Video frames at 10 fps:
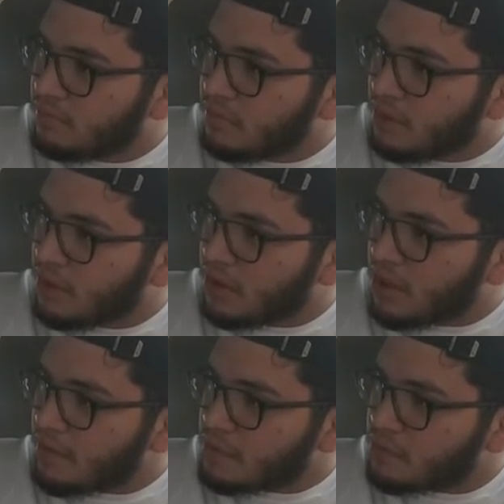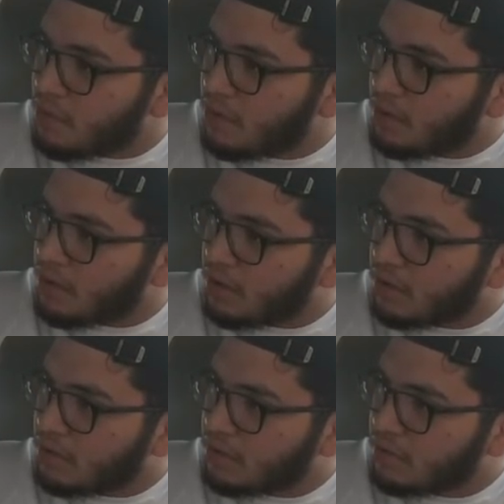
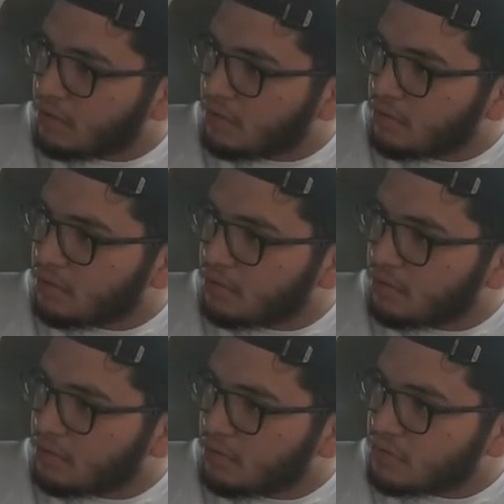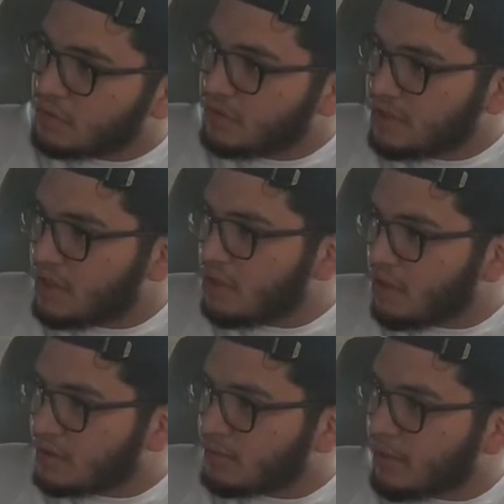
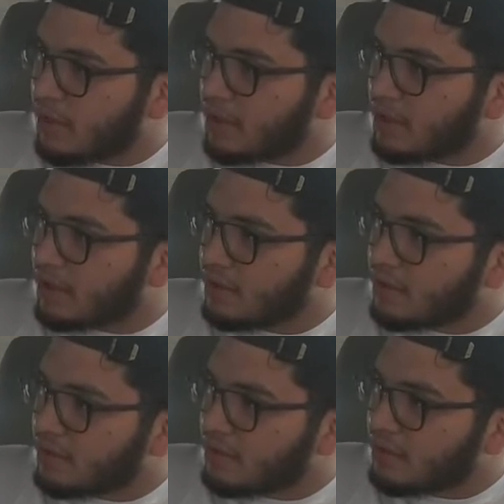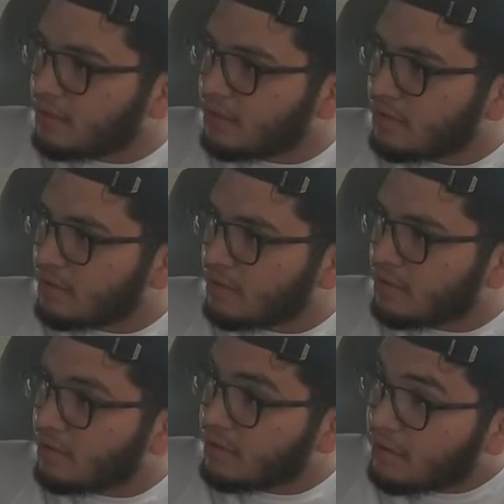
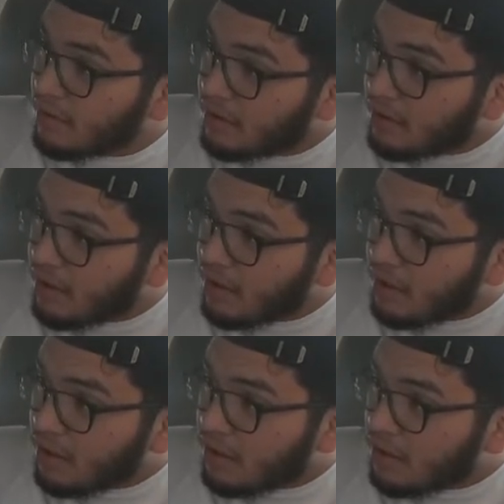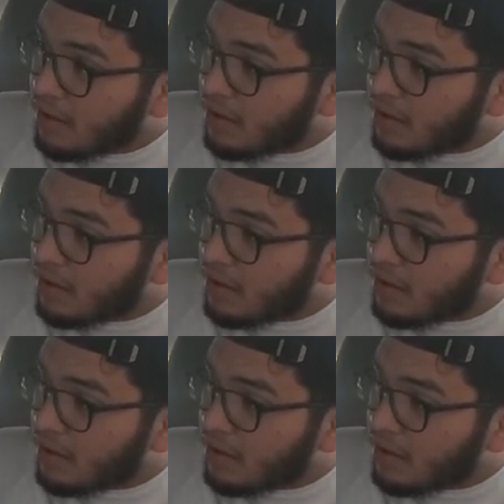(silent)